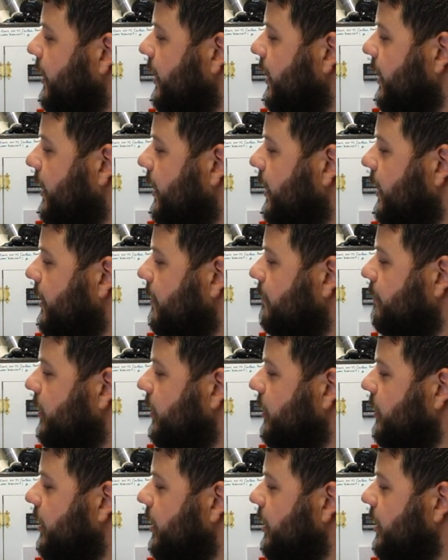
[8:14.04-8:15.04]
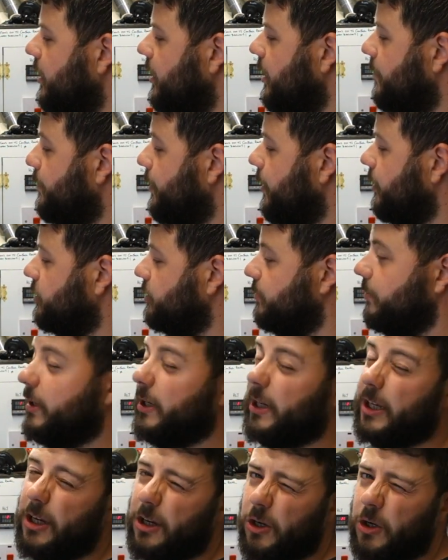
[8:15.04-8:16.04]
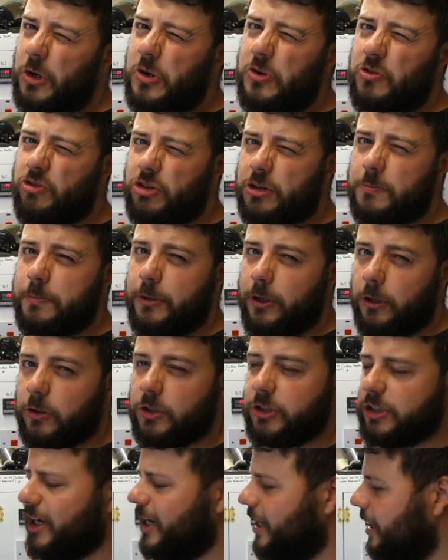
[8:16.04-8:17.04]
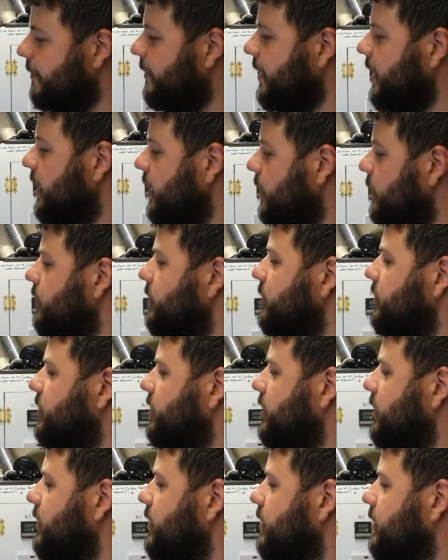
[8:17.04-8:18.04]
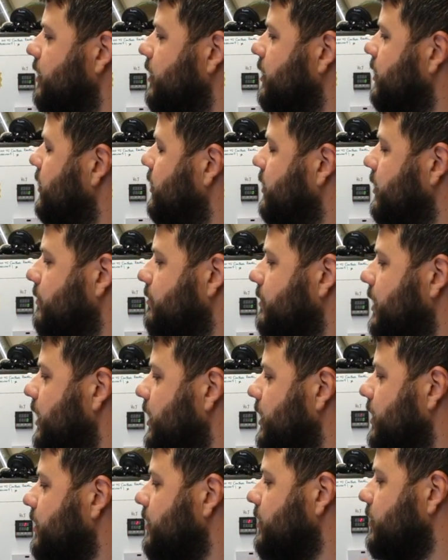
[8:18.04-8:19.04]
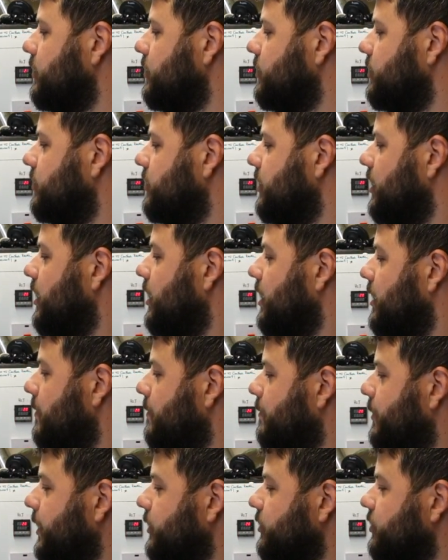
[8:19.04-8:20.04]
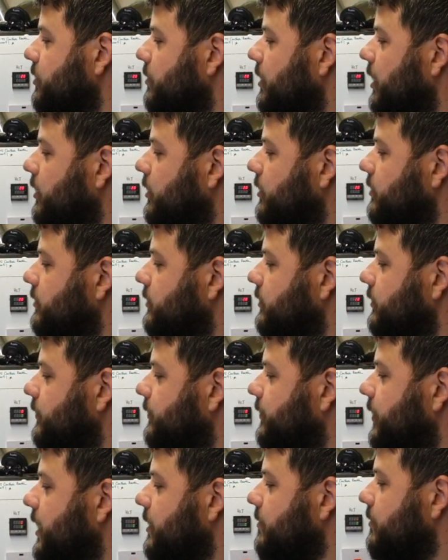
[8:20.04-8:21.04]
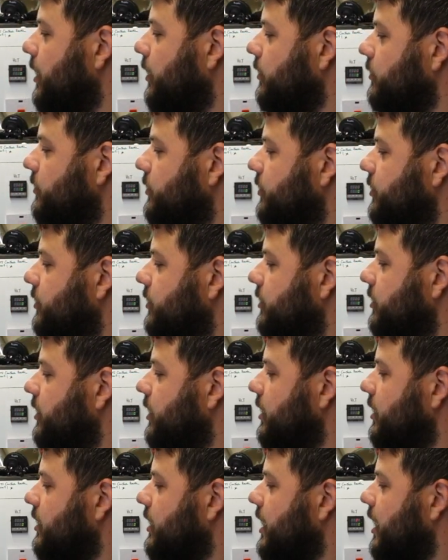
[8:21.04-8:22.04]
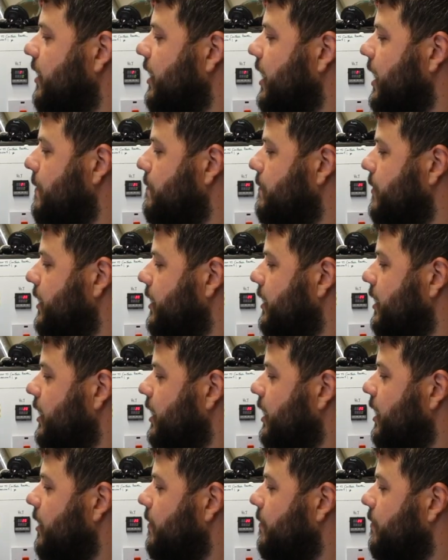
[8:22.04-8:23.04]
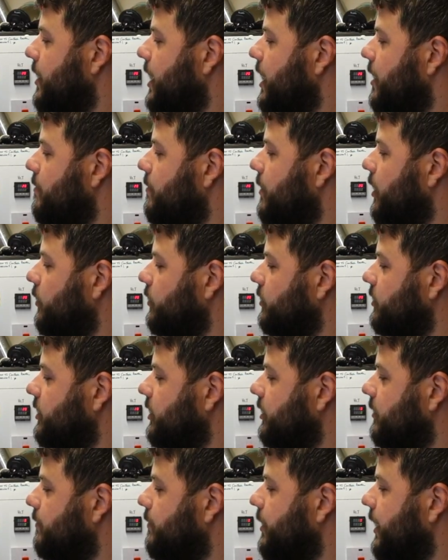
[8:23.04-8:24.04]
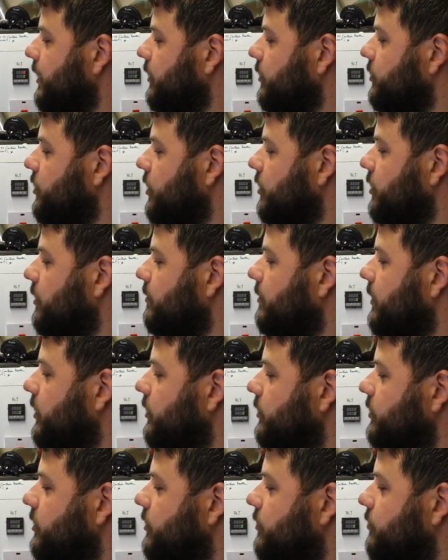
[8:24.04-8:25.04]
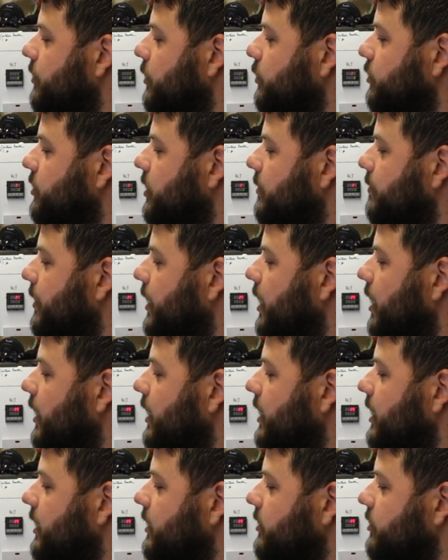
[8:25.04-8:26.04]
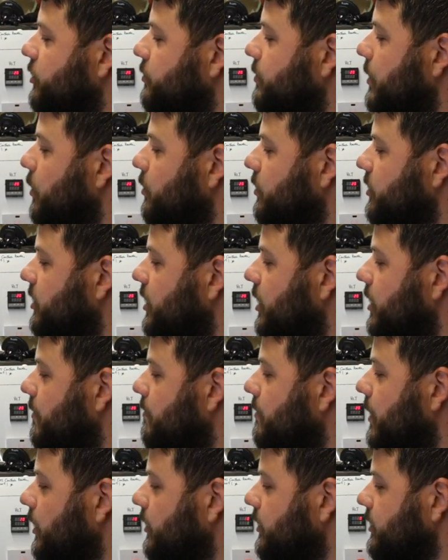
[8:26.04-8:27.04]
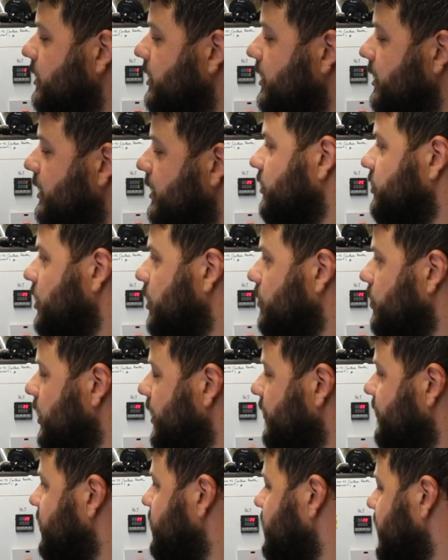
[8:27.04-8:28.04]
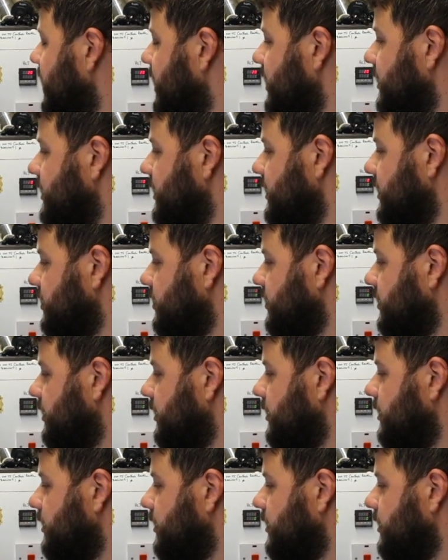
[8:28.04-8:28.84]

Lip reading: ABV, approximately 100 plus IBUs. My goodness. Pilsner malt, flake malts, carrot amber, brown malt, pale chocolate malt, roasted barley and smoked malt. So I'm going to have a crack at this.